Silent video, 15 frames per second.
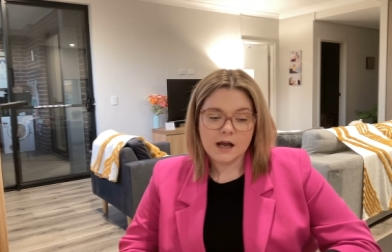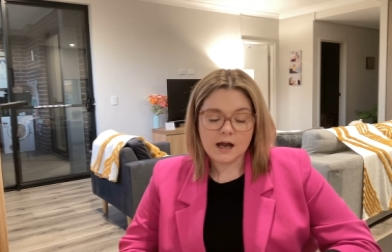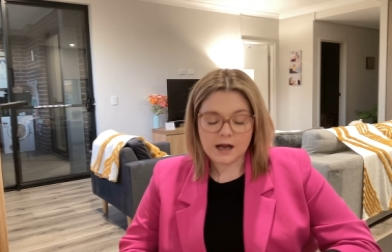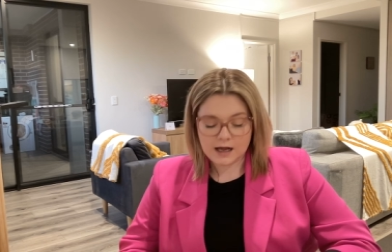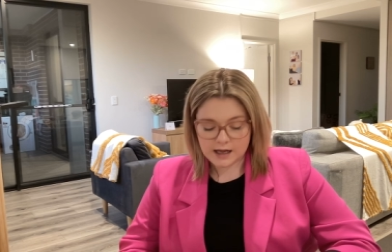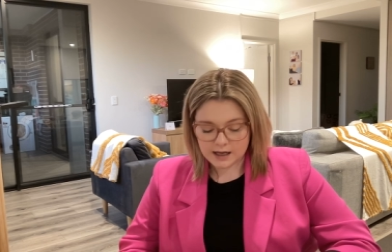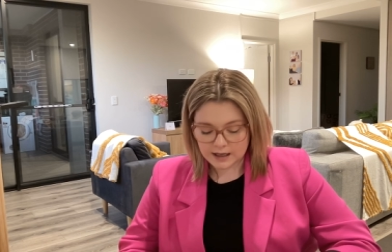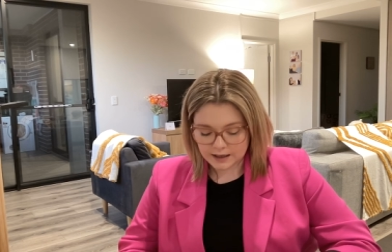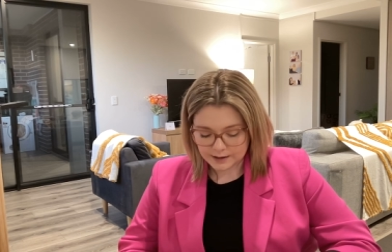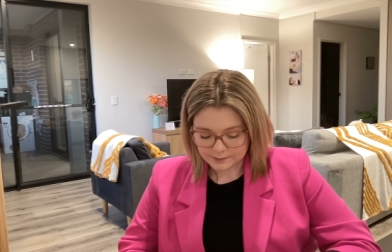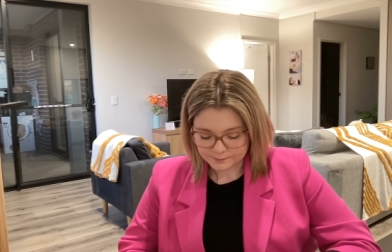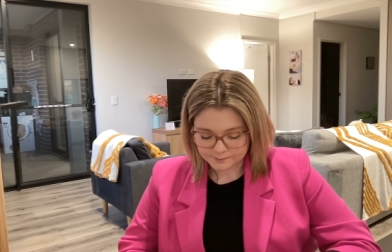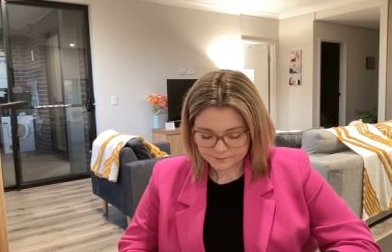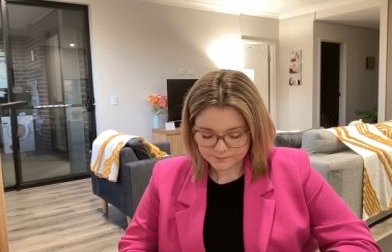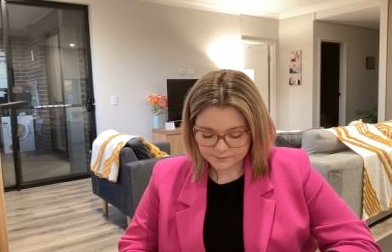
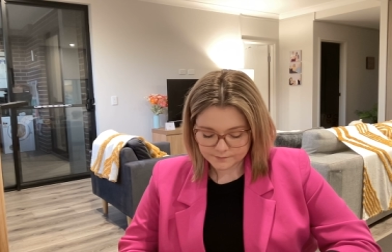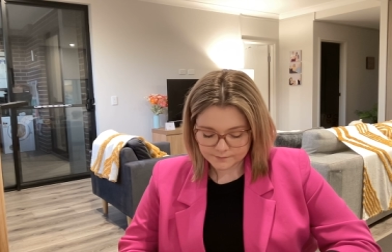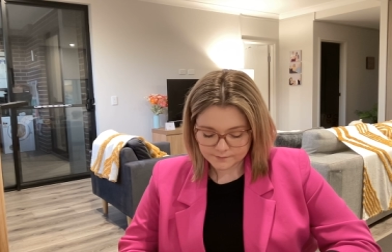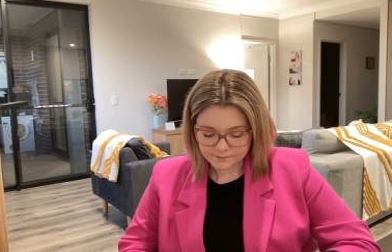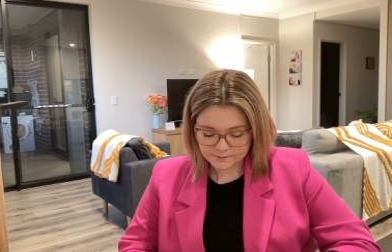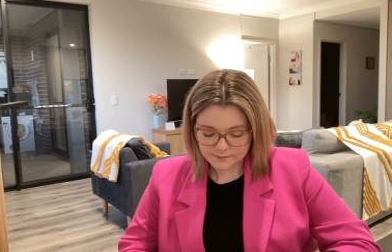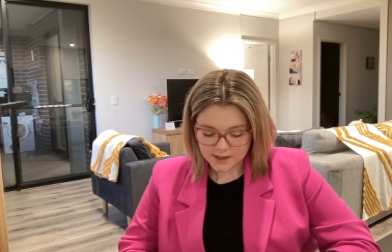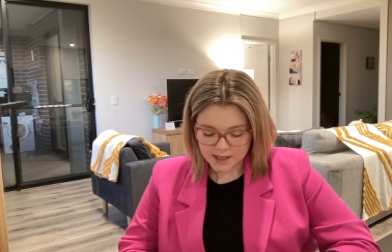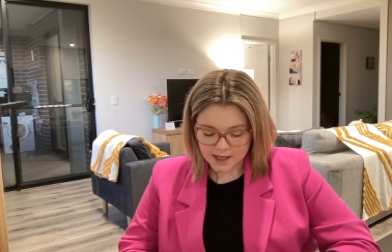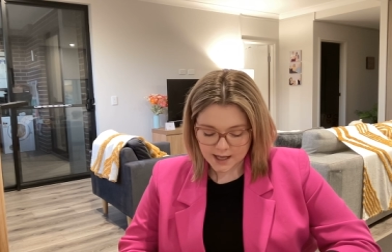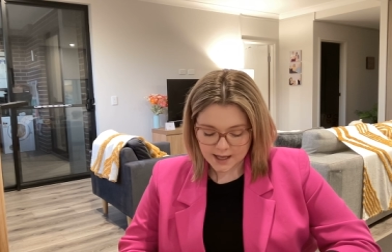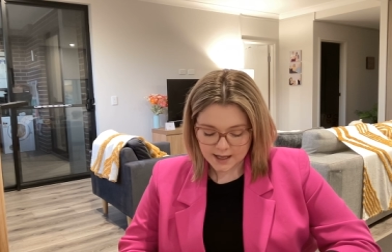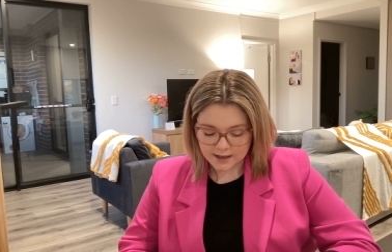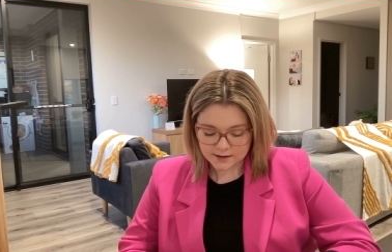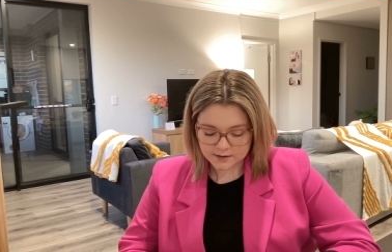Um,
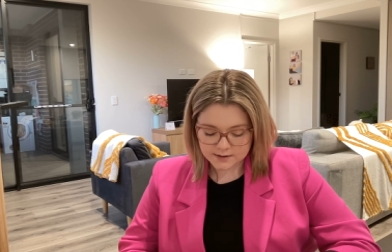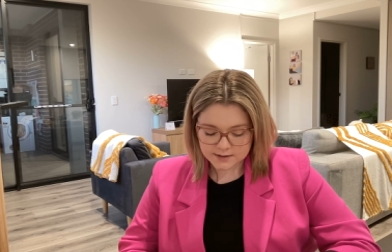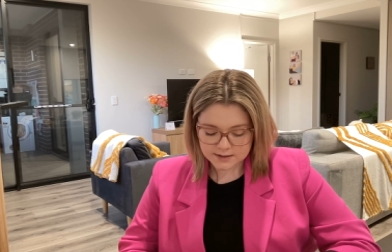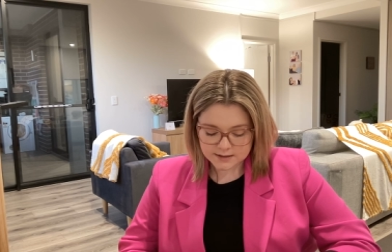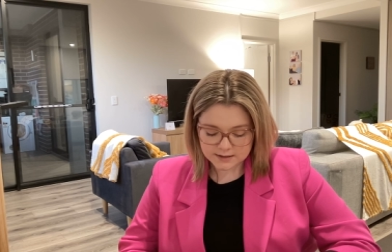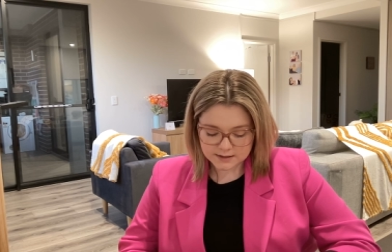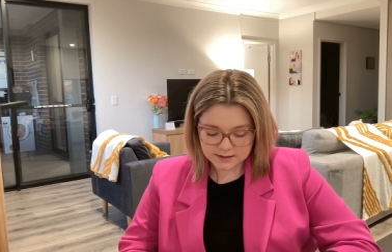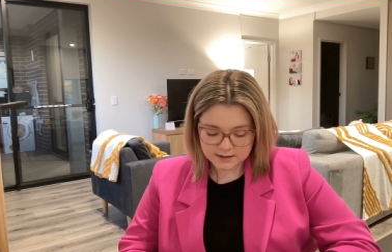and